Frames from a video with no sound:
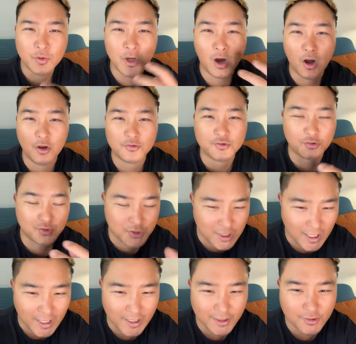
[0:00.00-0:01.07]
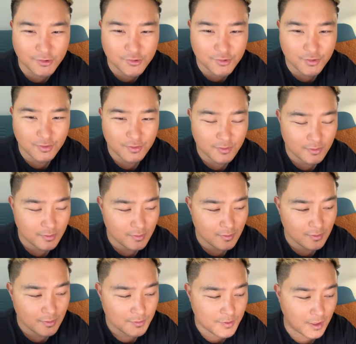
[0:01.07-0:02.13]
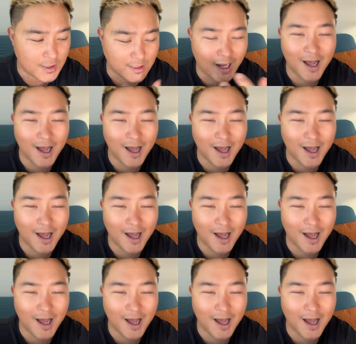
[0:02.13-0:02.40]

we also changed the